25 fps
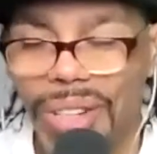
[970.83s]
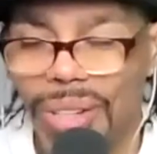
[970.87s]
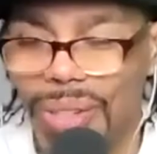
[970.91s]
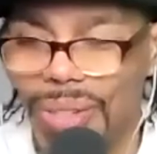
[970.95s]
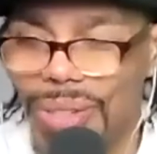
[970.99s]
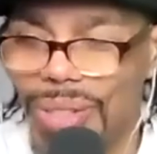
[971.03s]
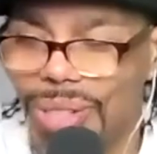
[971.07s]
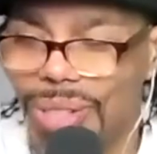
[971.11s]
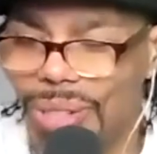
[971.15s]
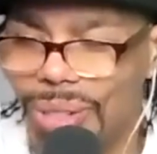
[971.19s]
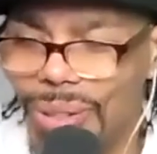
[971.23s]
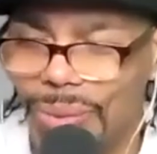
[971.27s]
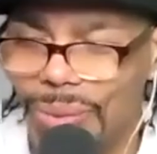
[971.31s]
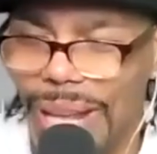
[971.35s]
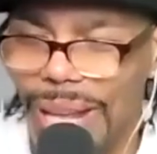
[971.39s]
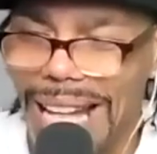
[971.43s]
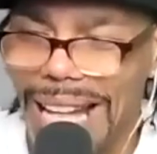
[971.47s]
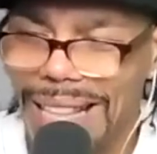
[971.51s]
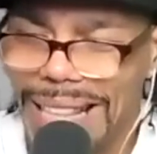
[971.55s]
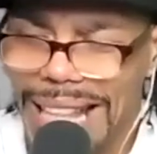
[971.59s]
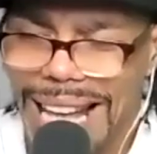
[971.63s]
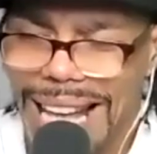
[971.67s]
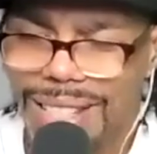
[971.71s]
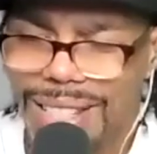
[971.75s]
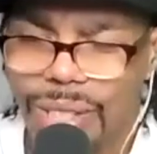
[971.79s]
So
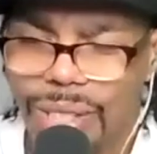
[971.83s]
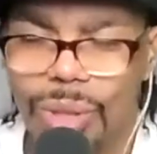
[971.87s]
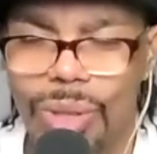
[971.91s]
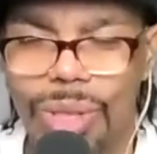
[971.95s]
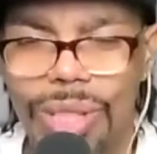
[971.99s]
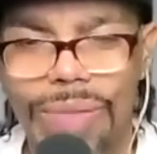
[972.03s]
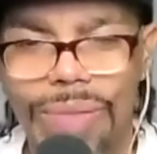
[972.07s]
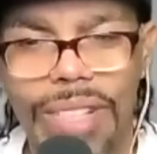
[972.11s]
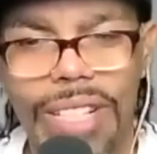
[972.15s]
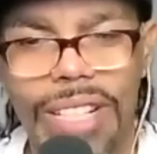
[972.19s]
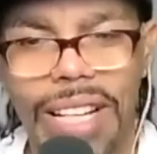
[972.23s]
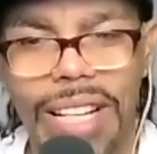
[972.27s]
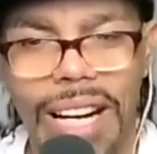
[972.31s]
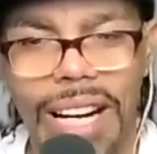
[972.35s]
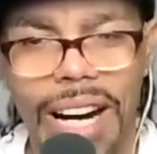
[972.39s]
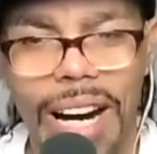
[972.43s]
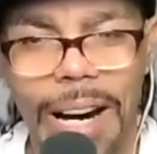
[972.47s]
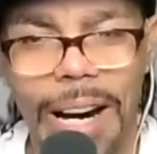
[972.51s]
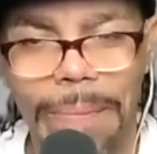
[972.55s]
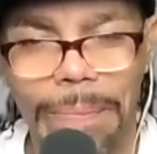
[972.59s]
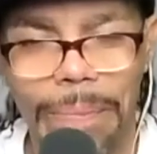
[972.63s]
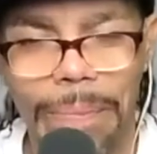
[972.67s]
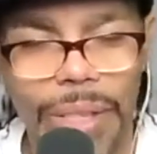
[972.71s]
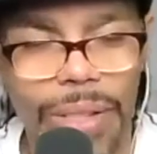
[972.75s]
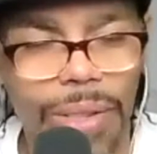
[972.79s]
that's sort of
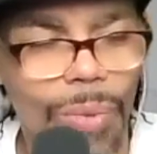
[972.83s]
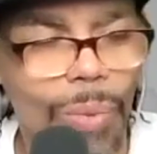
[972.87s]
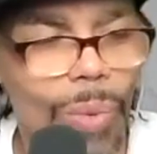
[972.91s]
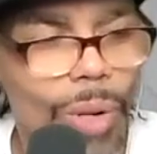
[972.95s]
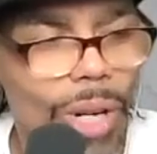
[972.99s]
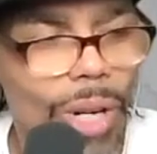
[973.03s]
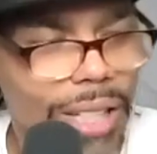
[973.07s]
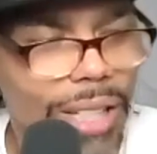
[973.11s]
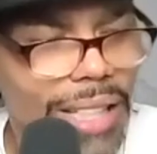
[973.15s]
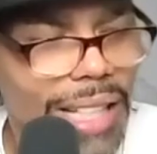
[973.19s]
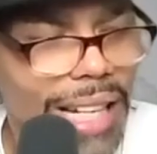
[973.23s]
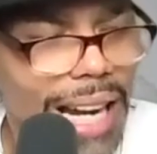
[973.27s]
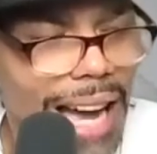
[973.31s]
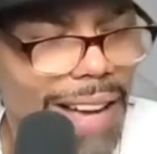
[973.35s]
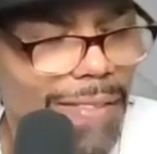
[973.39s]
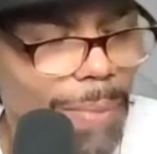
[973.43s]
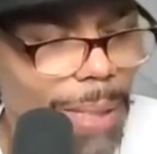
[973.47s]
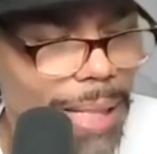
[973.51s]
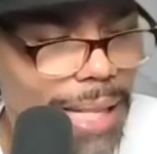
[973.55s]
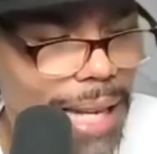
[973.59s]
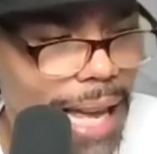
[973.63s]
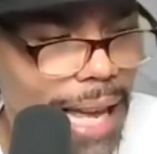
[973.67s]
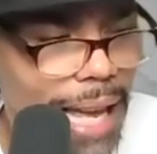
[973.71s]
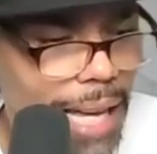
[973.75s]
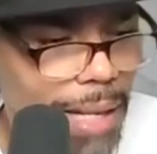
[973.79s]
the work that I've
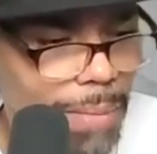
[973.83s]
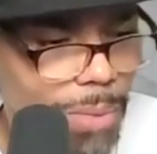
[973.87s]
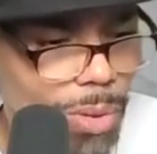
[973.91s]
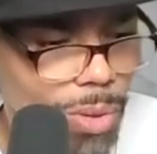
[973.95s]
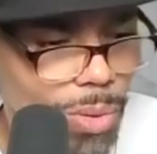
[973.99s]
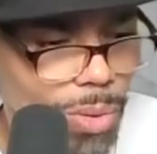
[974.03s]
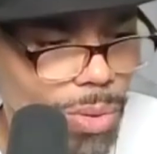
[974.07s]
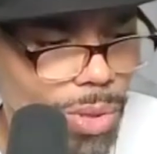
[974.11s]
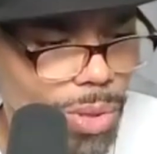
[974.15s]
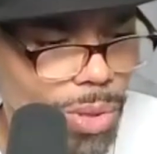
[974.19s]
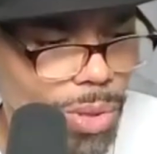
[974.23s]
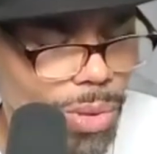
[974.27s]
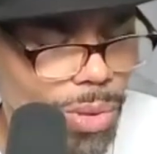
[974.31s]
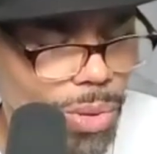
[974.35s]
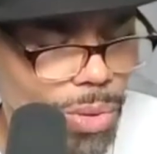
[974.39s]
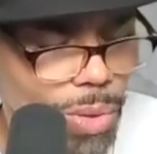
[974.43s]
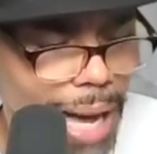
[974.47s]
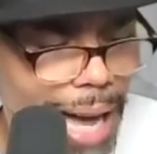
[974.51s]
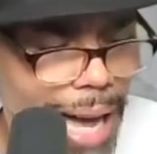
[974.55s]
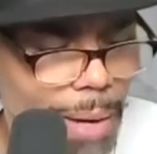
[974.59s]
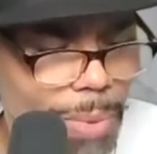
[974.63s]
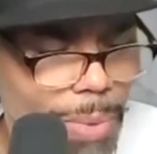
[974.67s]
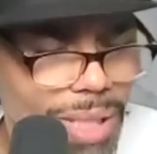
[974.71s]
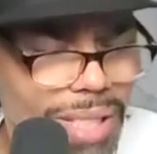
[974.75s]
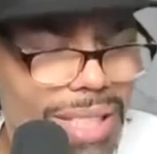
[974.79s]
been able to,
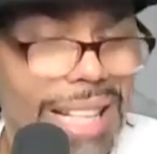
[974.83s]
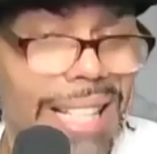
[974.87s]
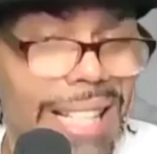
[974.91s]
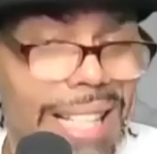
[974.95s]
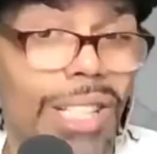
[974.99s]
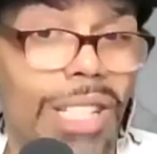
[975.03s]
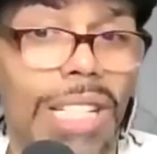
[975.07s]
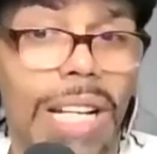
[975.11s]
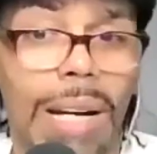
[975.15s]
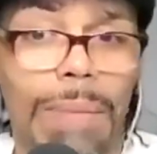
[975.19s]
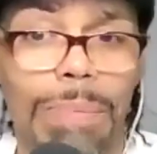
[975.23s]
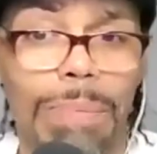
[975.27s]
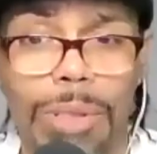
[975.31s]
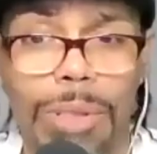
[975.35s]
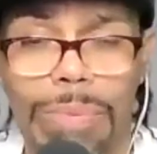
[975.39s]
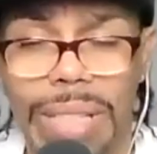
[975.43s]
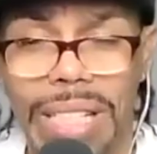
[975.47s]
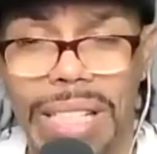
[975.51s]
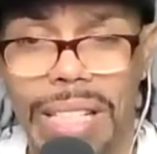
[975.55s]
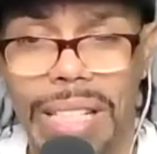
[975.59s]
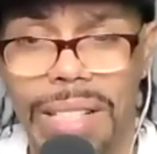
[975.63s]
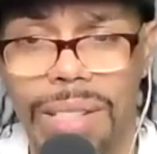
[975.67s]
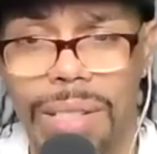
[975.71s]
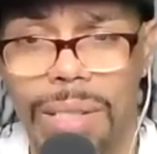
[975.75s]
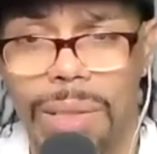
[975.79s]
I would say, shepherd,
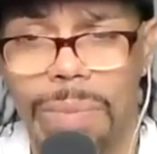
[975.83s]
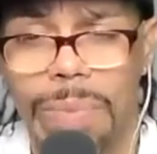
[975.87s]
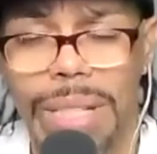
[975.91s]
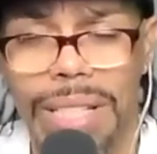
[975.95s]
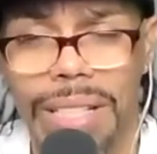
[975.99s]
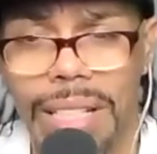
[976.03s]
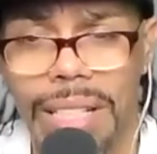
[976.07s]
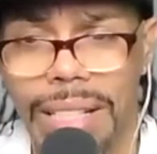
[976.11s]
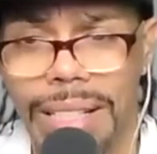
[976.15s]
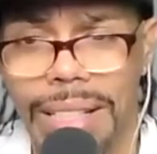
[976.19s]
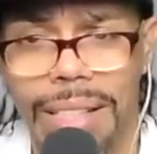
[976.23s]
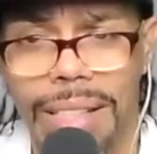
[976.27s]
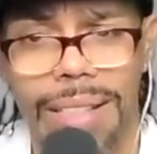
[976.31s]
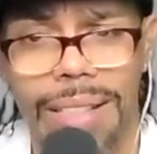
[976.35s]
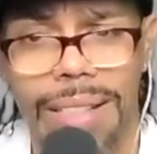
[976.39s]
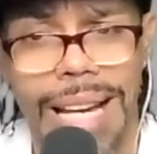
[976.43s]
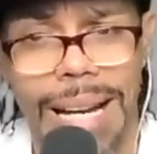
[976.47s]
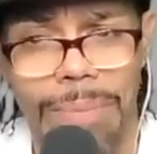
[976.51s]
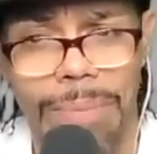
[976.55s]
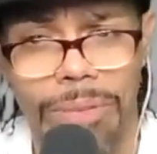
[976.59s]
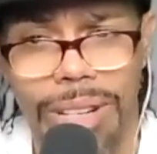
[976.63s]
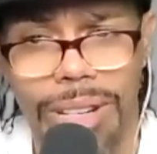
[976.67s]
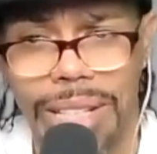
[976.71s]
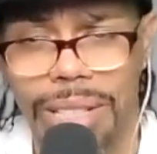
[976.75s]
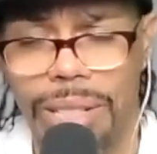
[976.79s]
because it's been done in
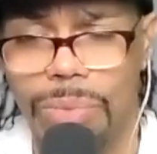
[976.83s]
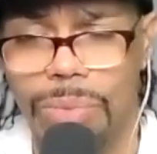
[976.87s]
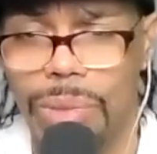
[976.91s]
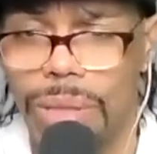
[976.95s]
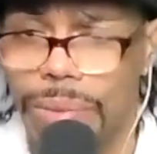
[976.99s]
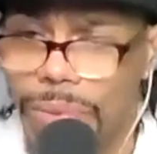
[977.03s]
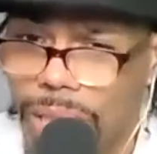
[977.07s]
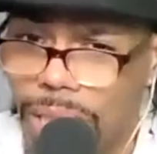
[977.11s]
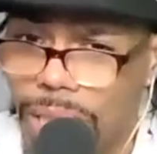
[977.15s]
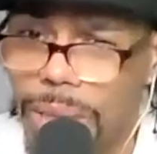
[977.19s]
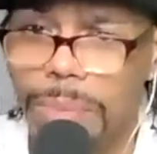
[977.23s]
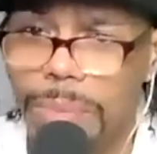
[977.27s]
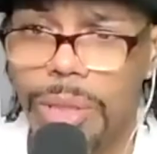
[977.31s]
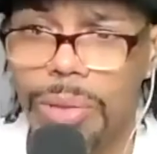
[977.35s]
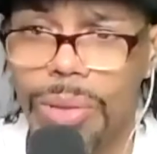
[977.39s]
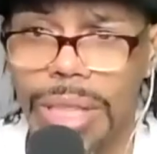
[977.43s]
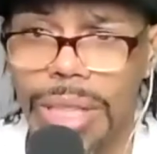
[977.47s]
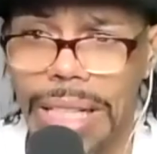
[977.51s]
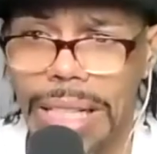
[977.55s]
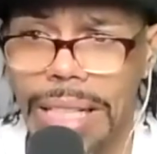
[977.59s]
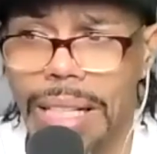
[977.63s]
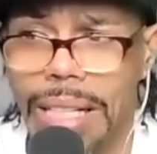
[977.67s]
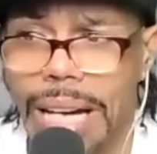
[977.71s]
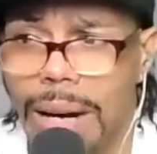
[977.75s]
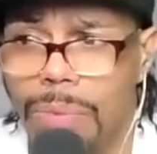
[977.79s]
collaboration with the
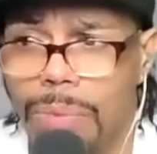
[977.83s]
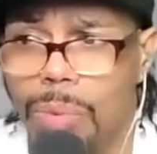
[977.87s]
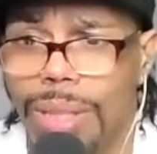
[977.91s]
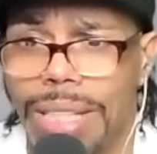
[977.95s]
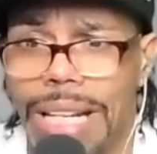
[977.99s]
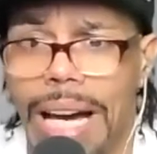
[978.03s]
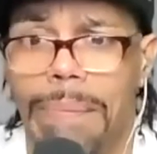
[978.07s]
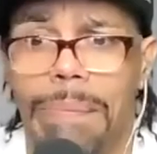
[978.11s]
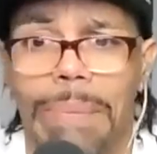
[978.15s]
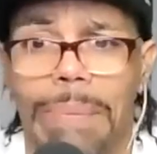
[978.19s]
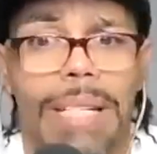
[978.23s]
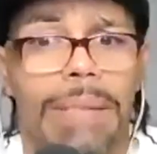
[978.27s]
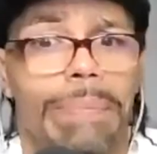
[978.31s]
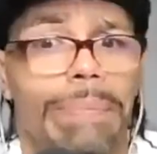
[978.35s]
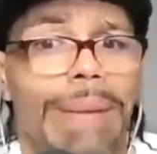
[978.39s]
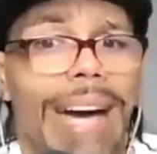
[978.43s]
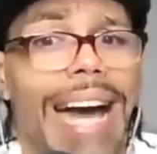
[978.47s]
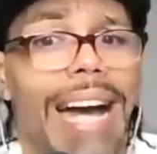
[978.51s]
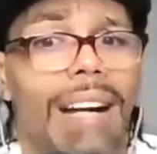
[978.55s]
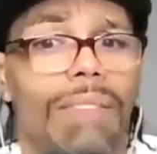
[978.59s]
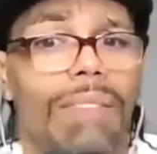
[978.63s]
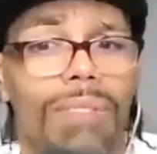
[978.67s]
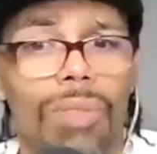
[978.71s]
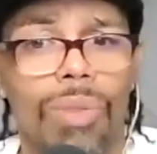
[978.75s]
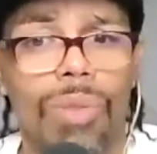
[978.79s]
community. I would not be
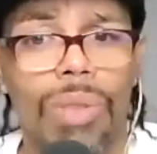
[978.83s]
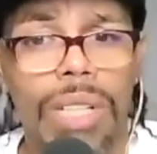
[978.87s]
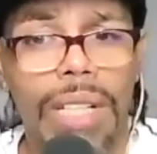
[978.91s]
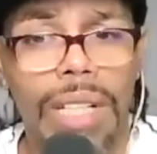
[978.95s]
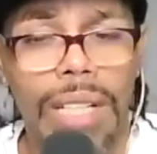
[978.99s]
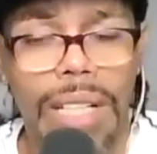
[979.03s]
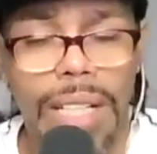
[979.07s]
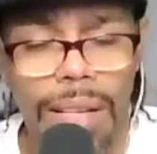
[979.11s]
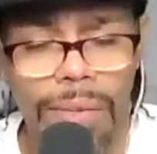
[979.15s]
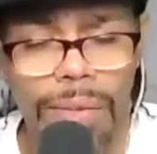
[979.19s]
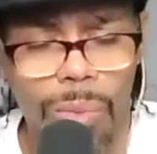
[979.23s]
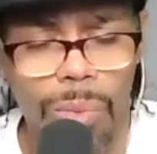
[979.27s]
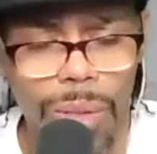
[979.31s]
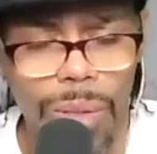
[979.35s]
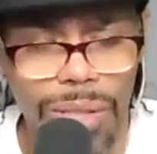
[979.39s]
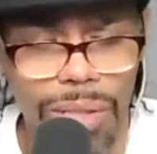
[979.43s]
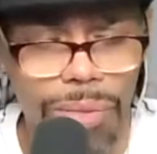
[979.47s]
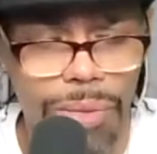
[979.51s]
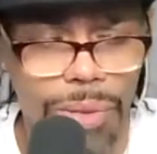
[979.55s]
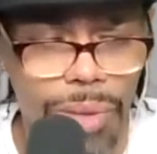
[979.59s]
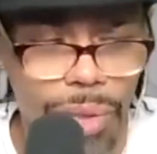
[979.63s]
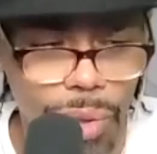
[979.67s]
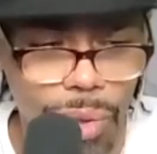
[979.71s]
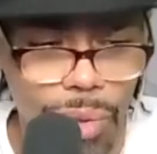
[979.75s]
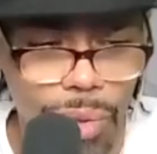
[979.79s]
impactful if it wasn't
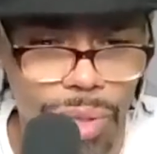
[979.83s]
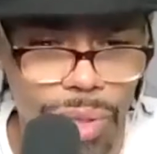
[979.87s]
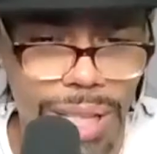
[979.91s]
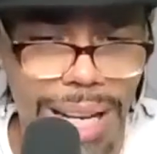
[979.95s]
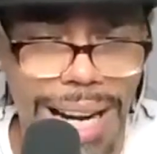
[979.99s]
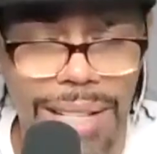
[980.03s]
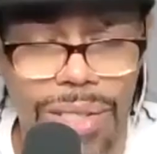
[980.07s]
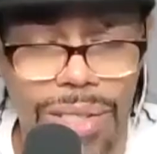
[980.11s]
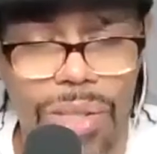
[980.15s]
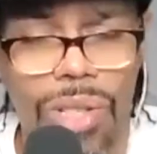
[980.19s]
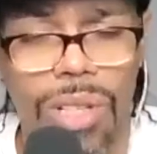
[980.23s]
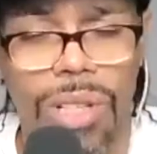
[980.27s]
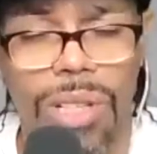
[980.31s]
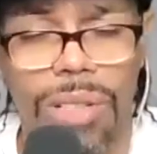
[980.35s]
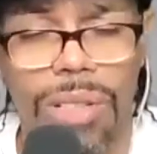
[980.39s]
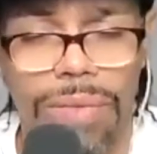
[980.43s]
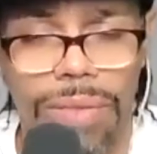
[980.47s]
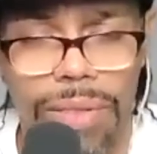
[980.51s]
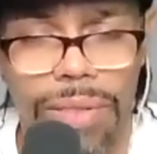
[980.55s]
for those that I serve.